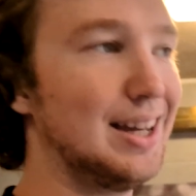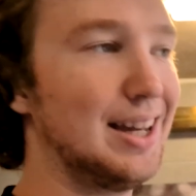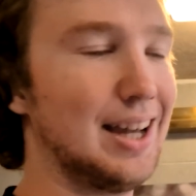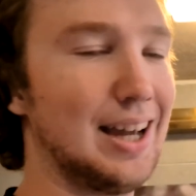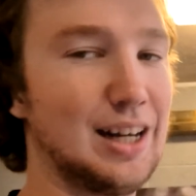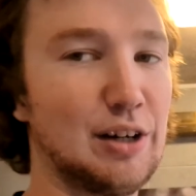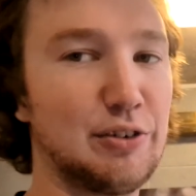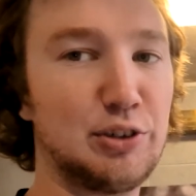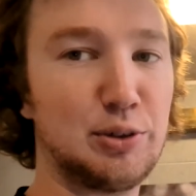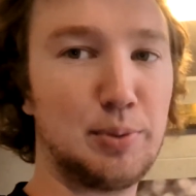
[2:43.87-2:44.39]

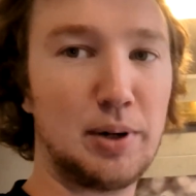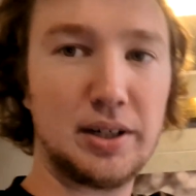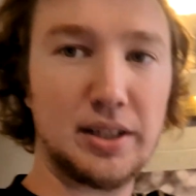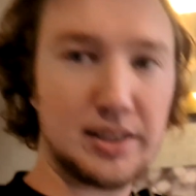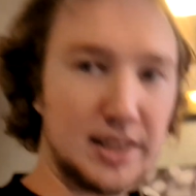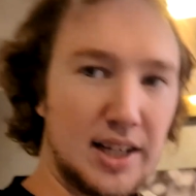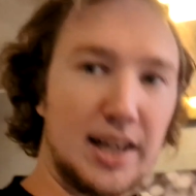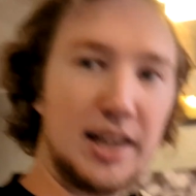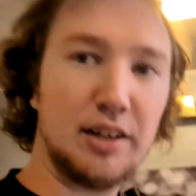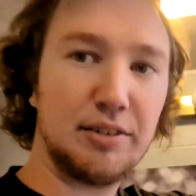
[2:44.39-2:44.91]
And after about a
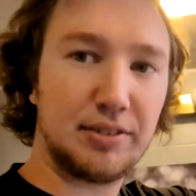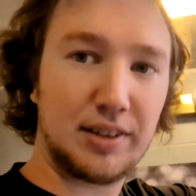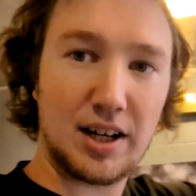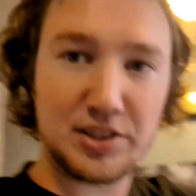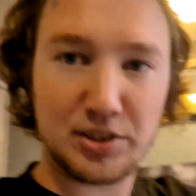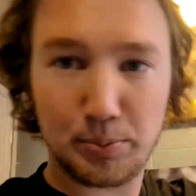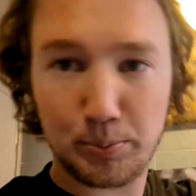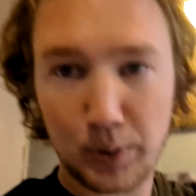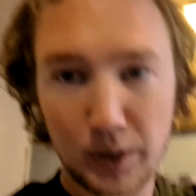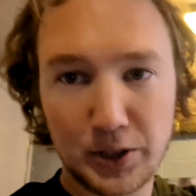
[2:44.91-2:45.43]
day of
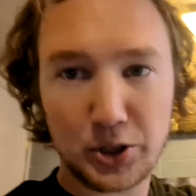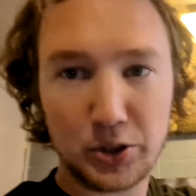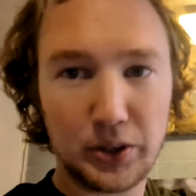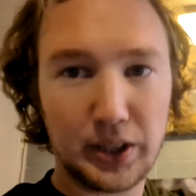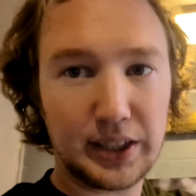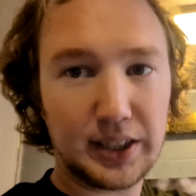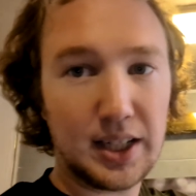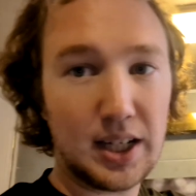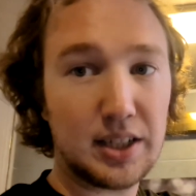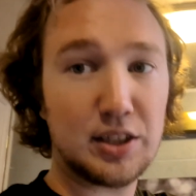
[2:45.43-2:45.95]
constant pressure
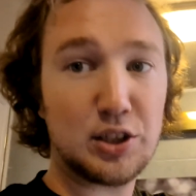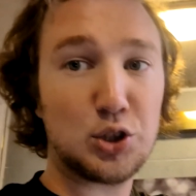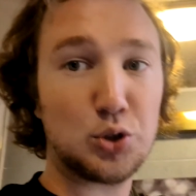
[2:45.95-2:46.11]
like that, it